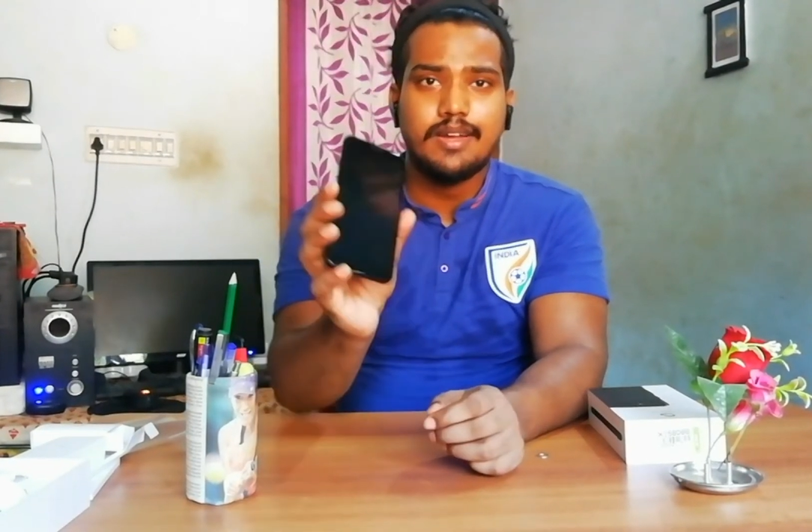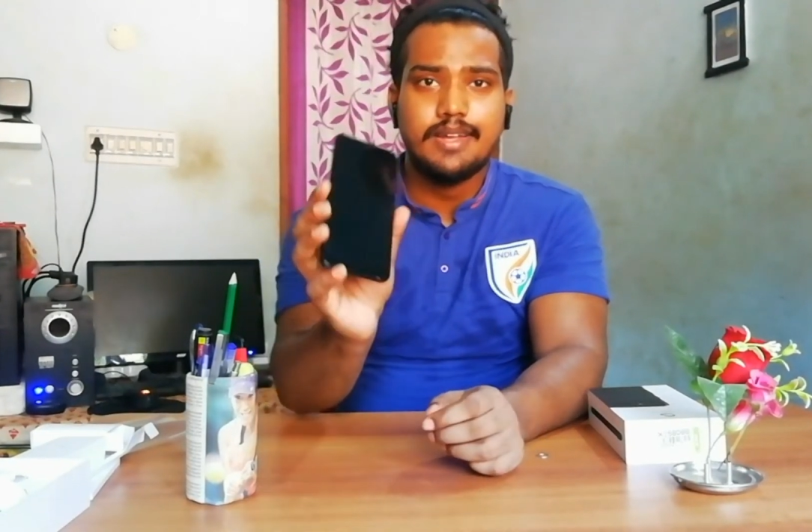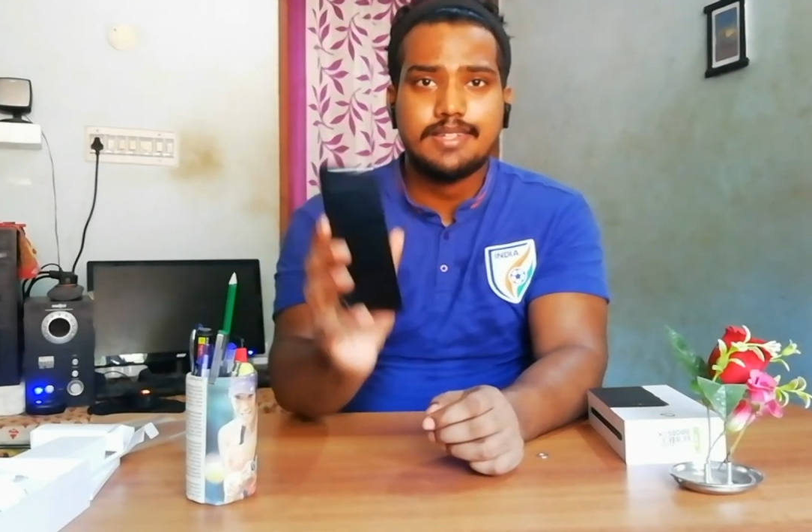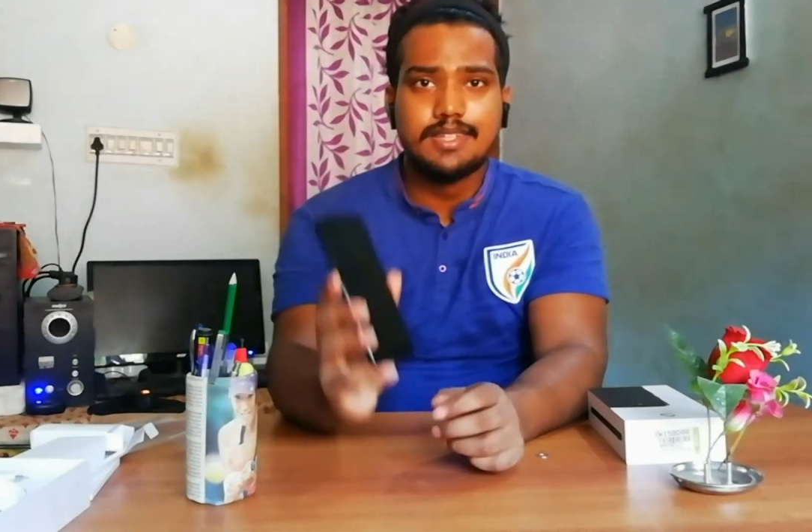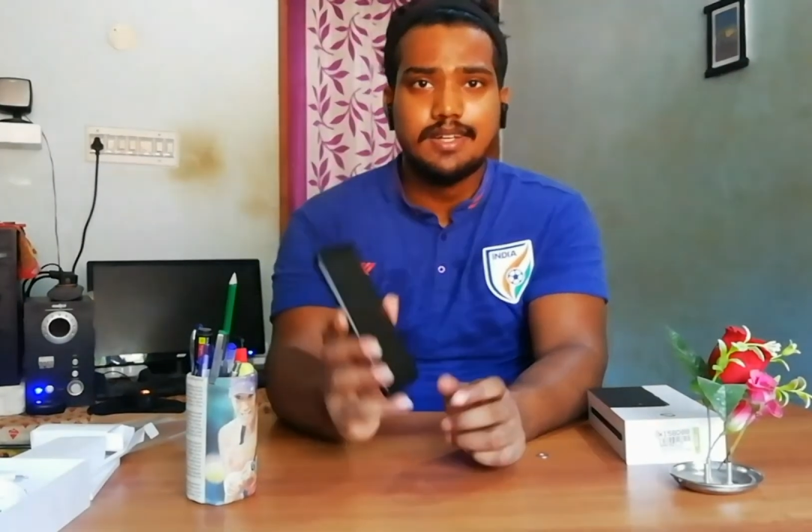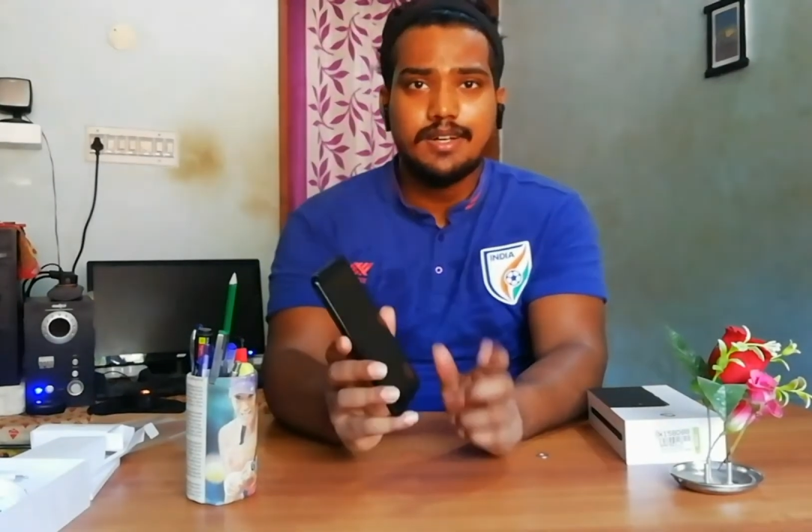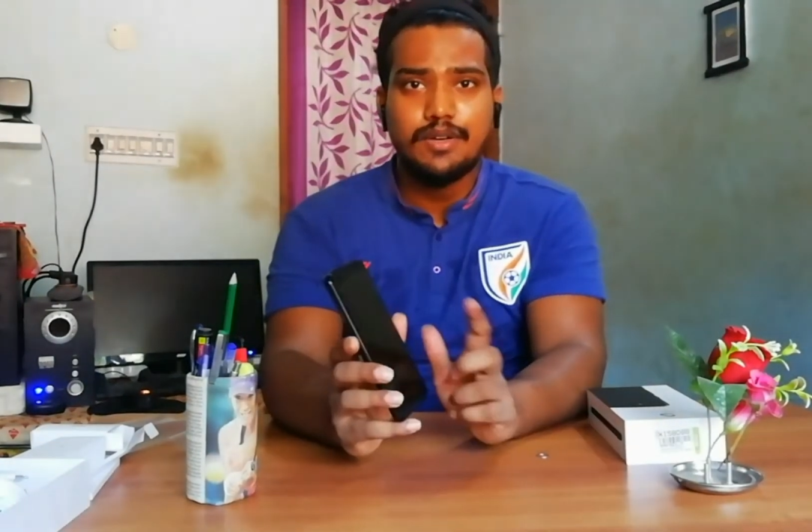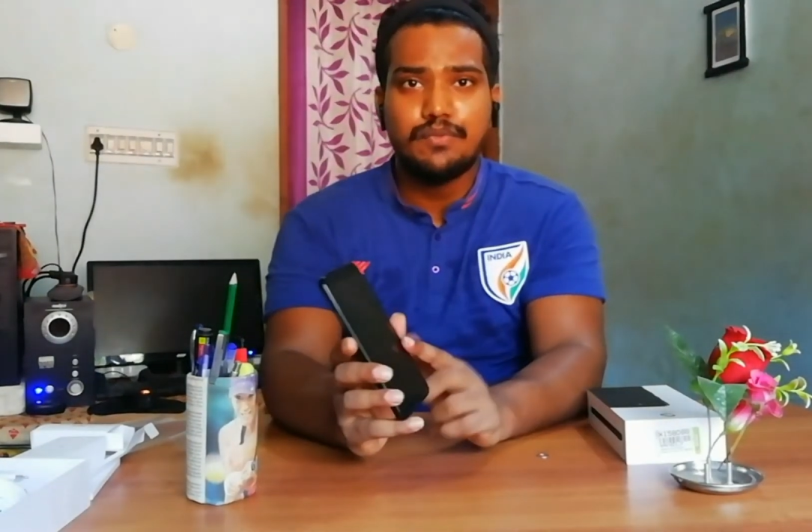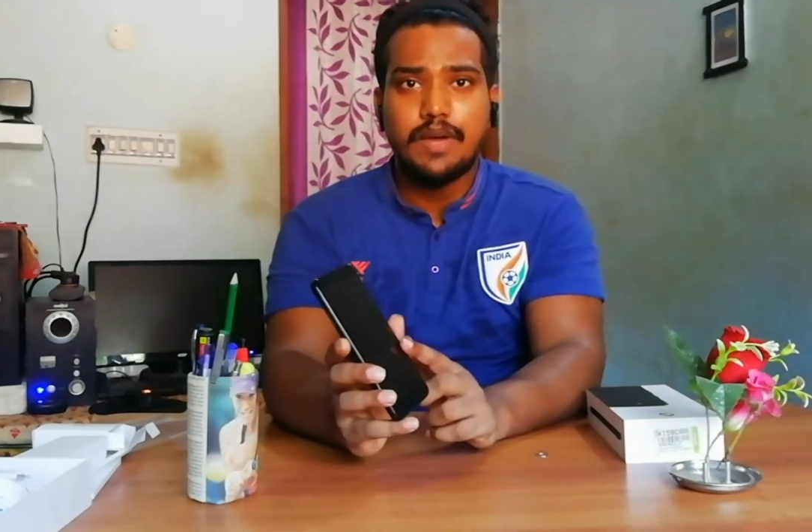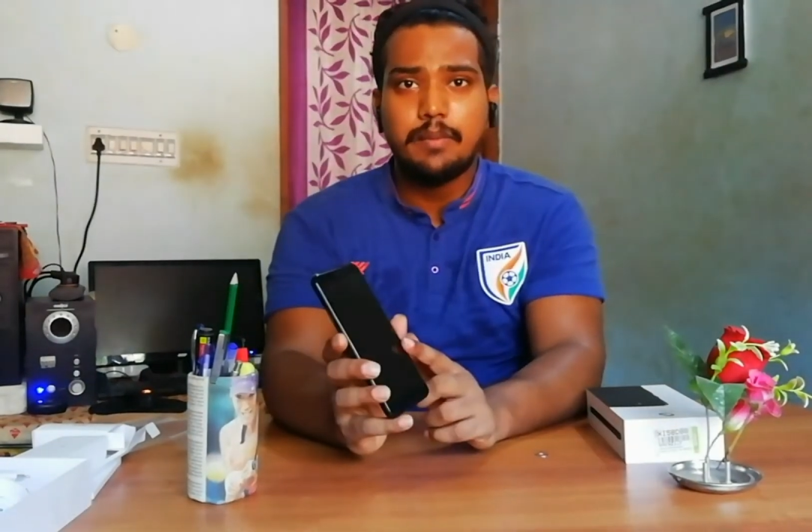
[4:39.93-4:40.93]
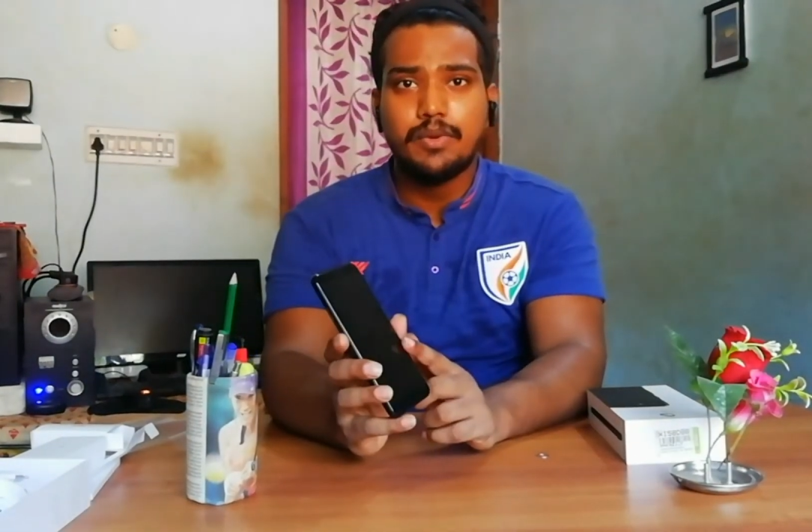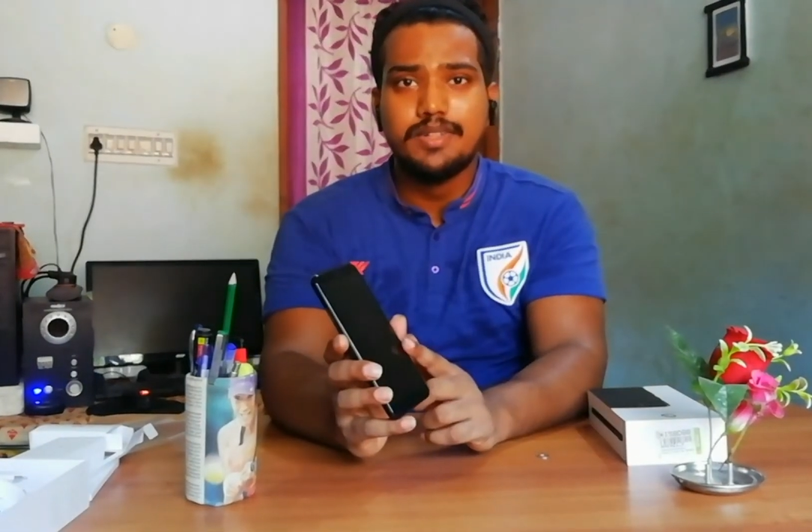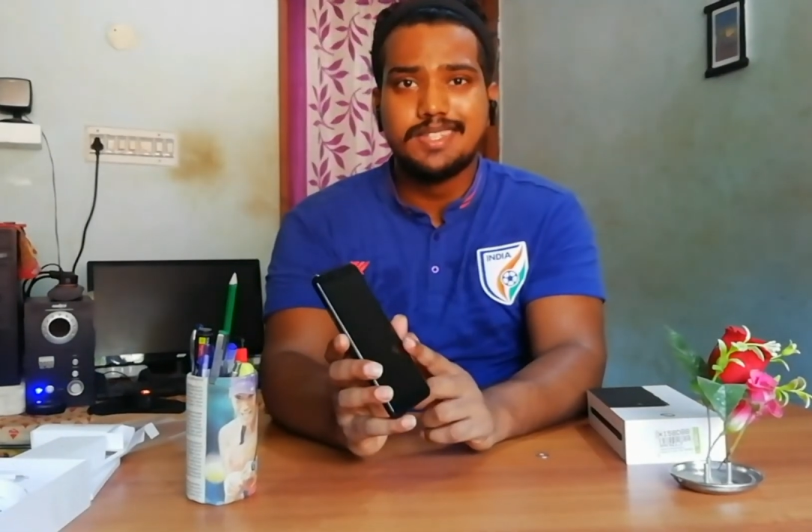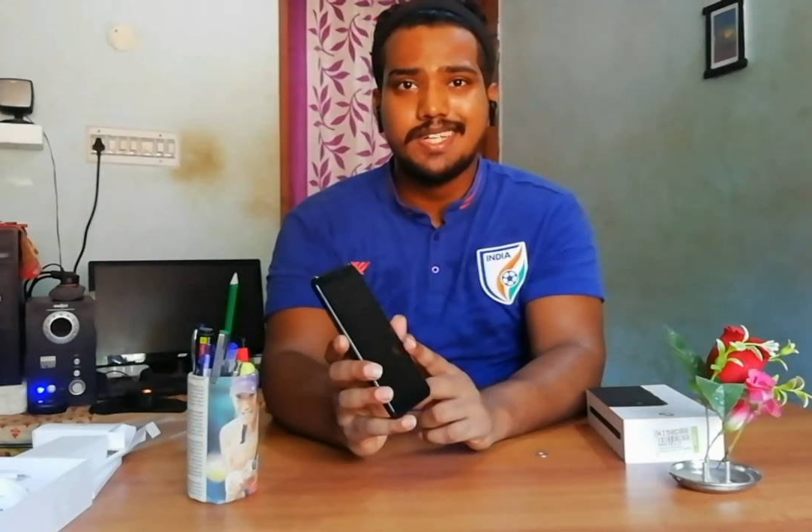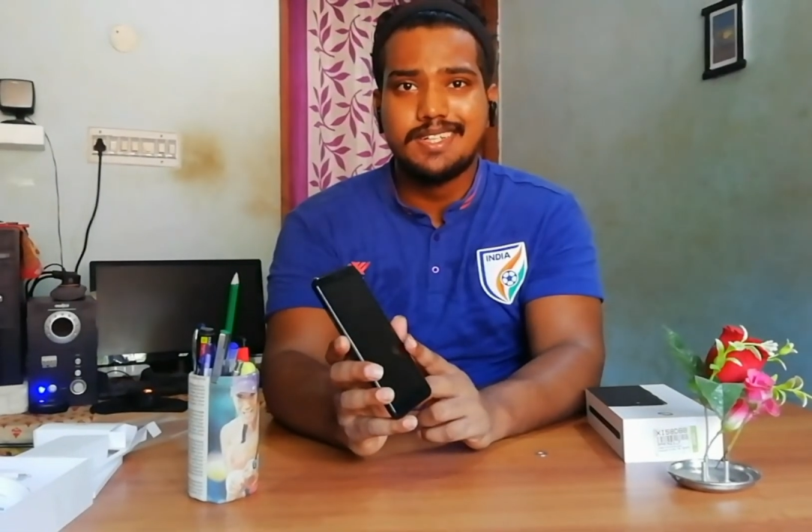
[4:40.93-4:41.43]
it's a
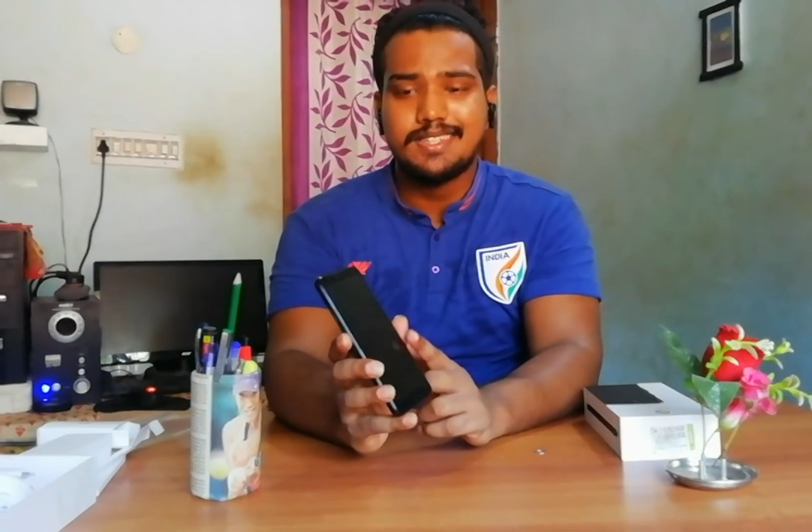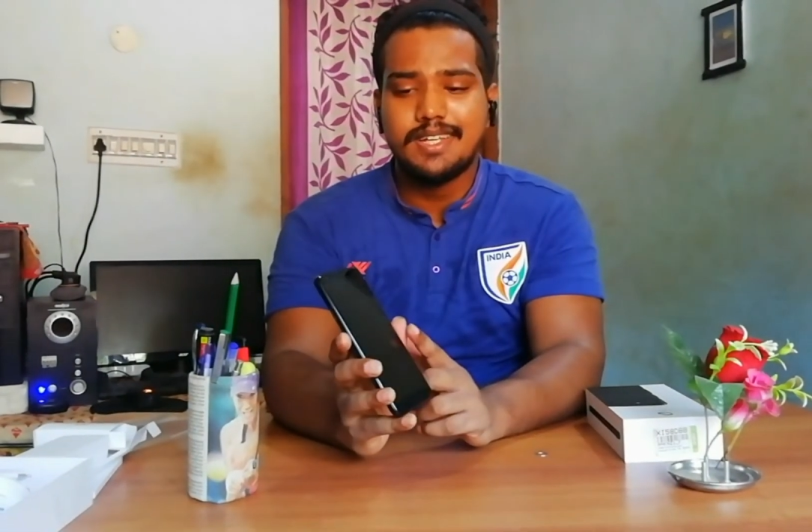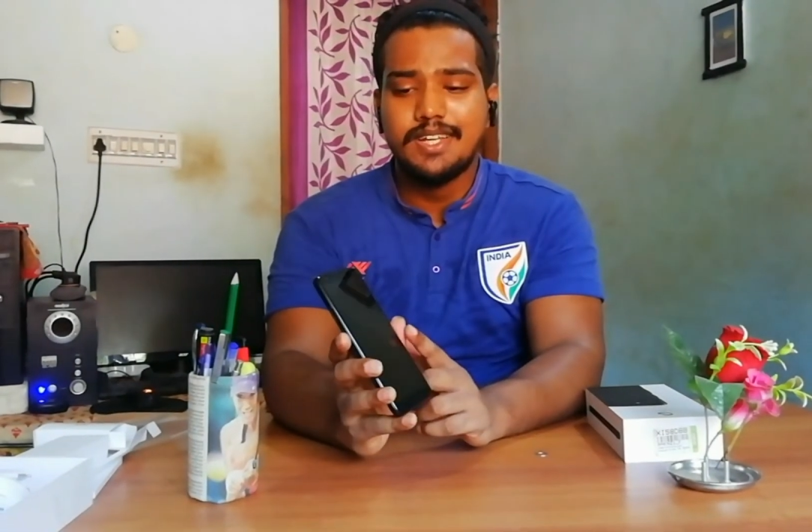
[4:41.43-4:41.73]
5.6